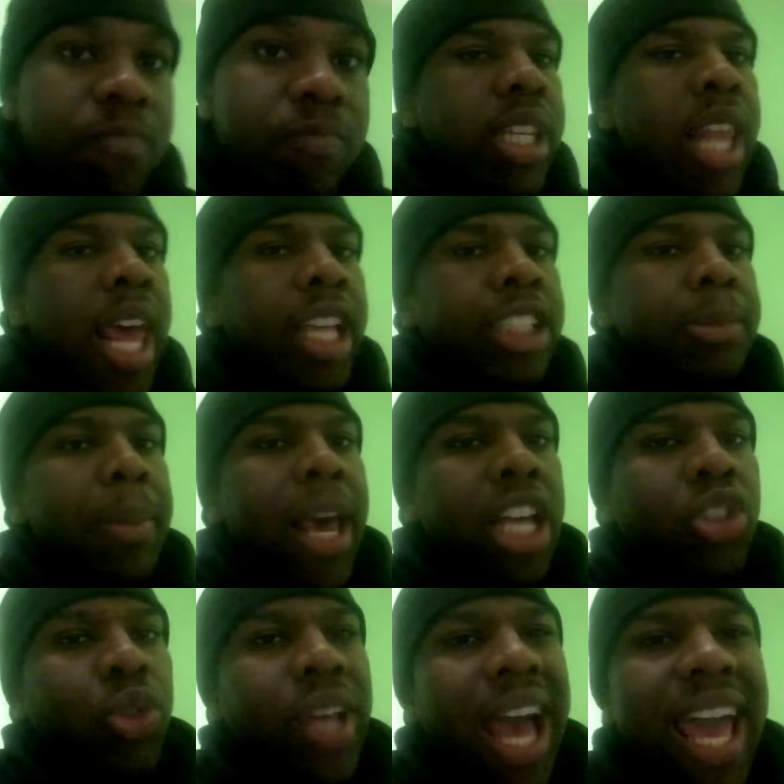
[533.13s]
Next
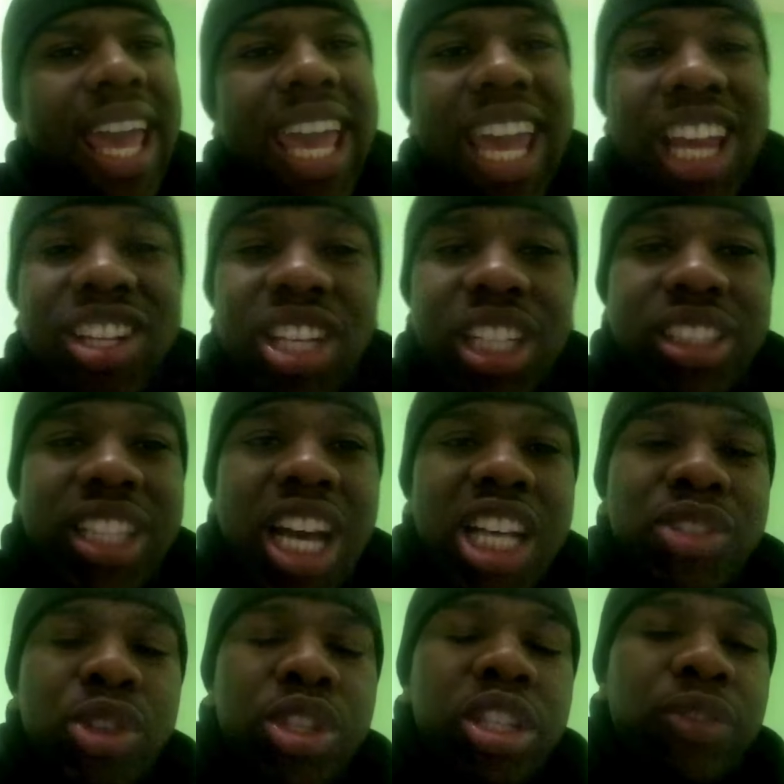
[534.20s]
match, we got AJ
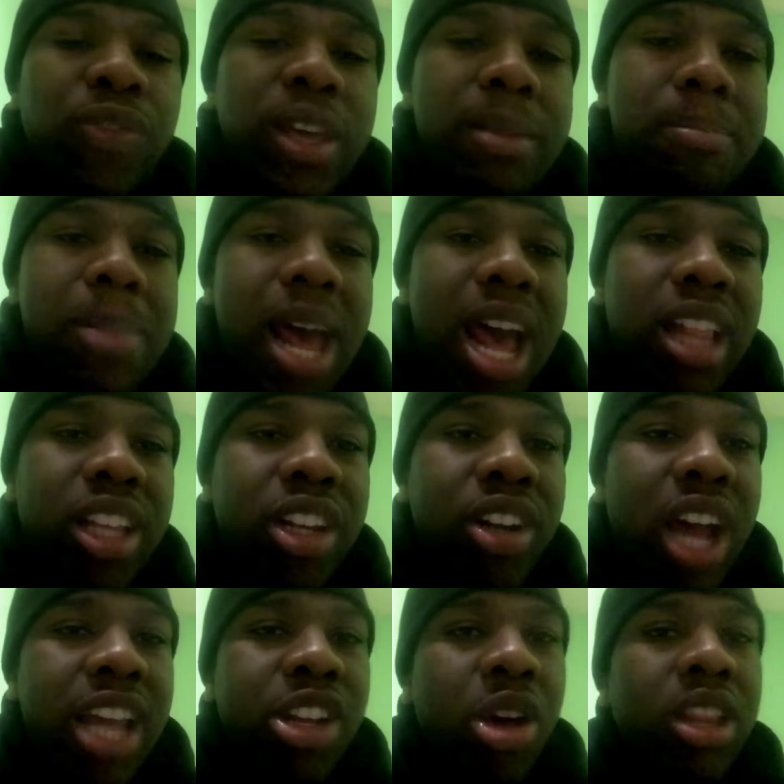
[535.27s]
Styles versus Finn
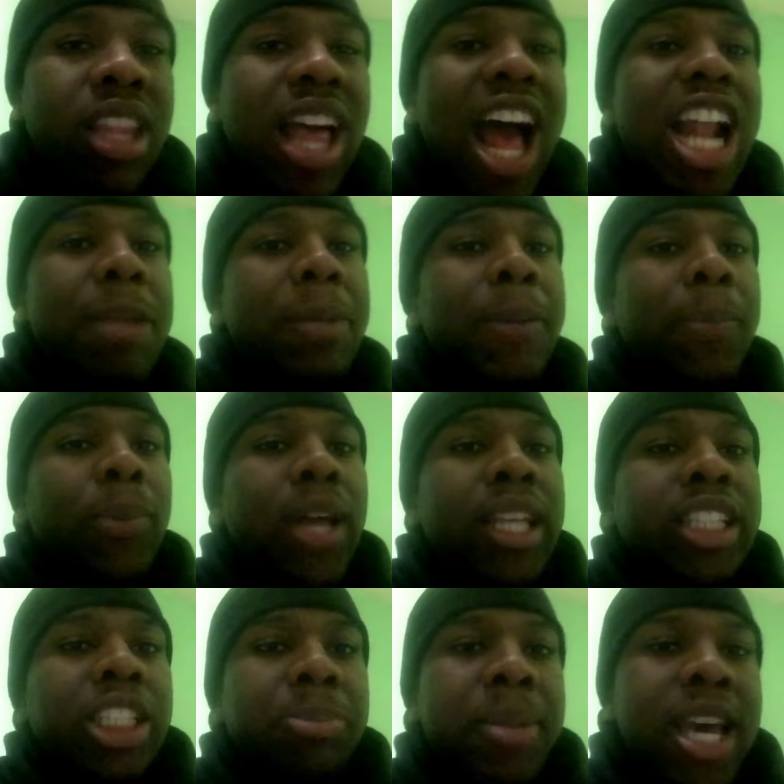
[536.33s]
Balor. I know a lot of people like
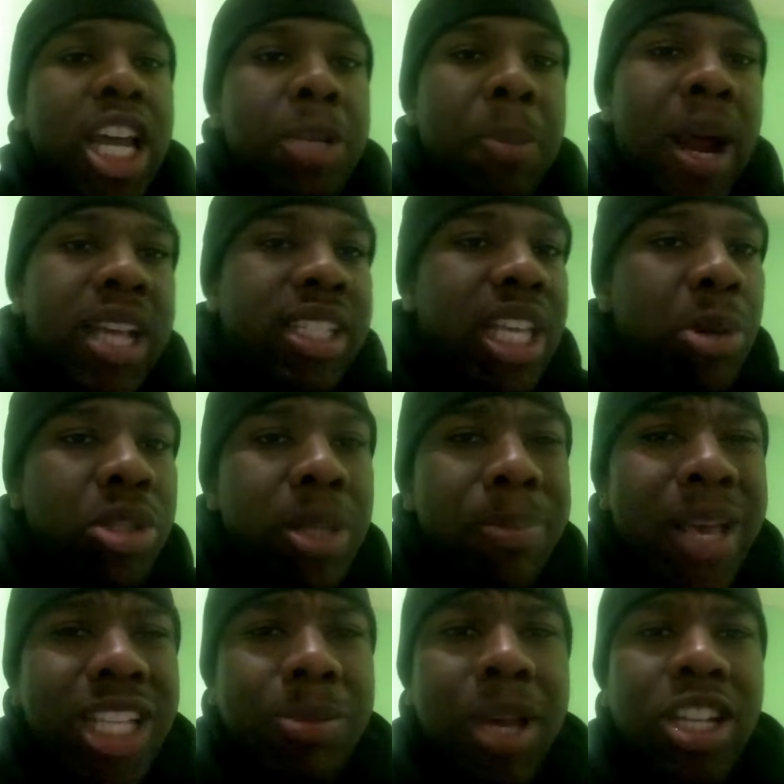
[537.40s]
this match. Probably say it was the
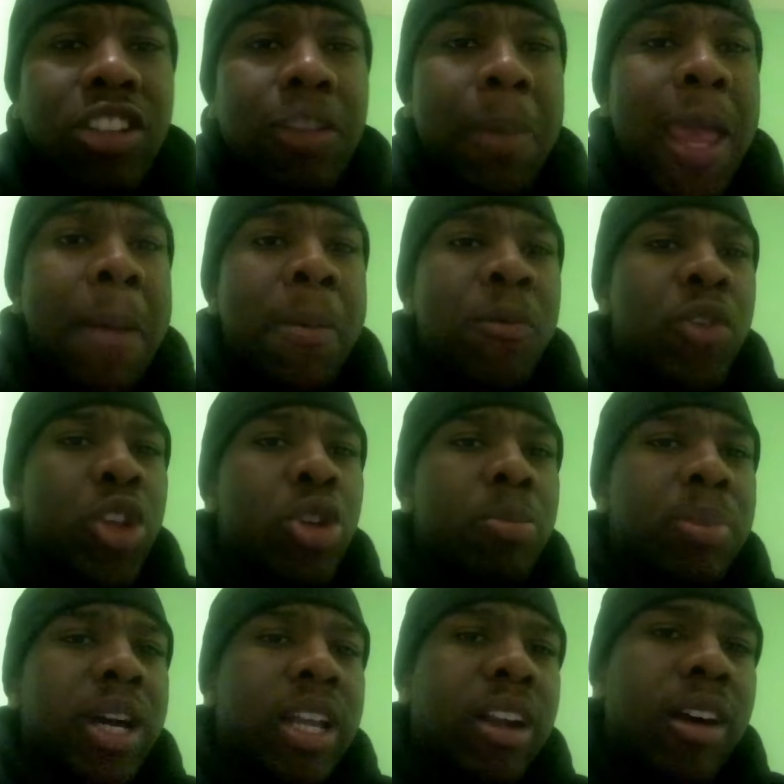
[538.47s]
best match of the pay-per-view,
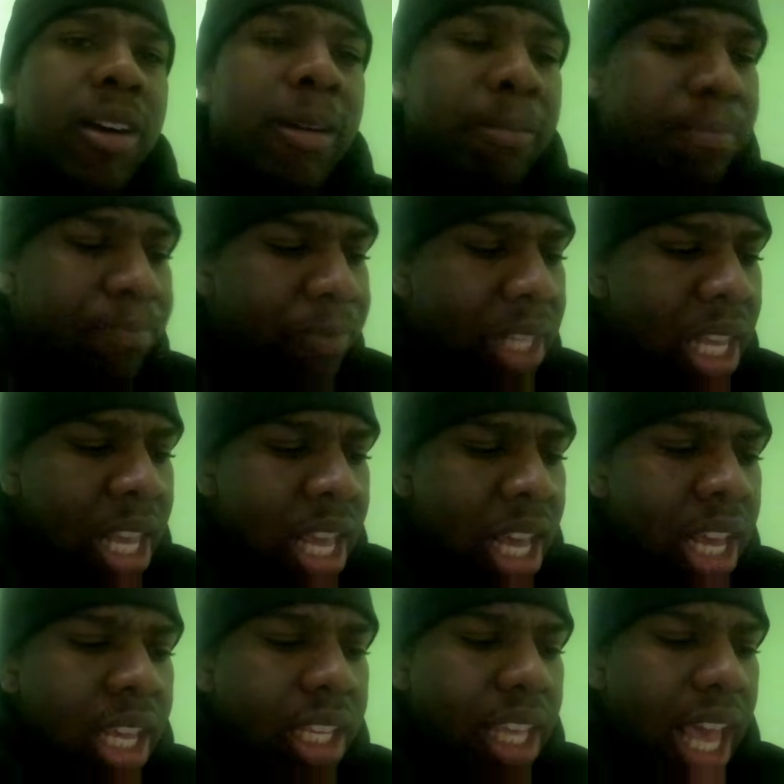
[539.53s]
but it
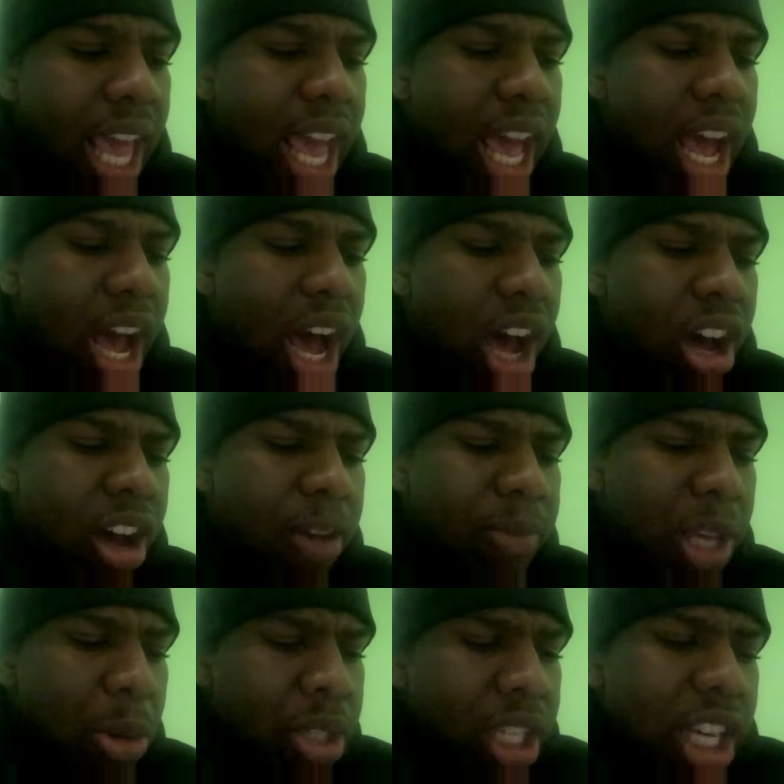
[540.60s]

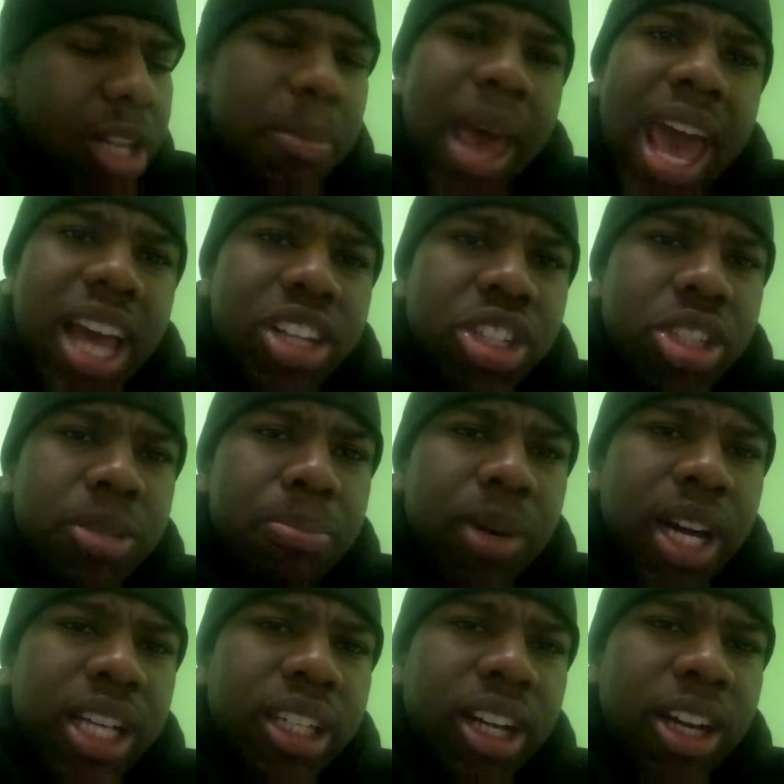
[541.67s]
was a good match,
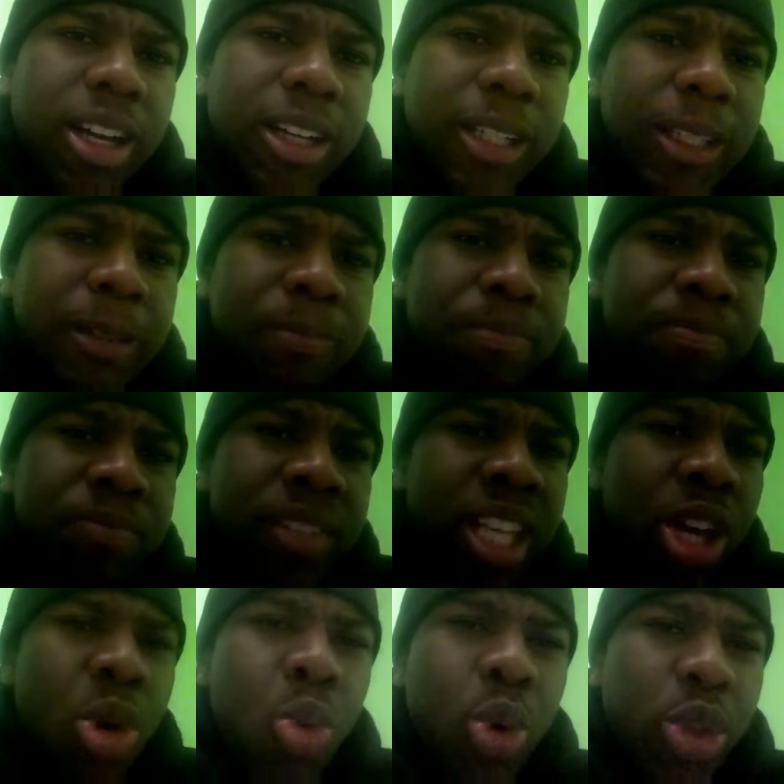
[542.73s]
but
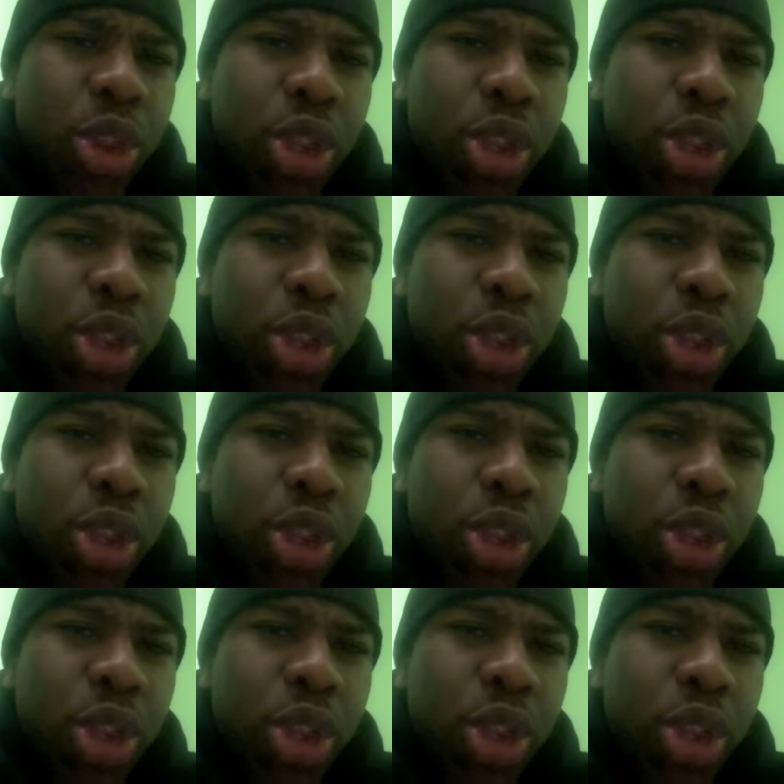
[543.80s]
with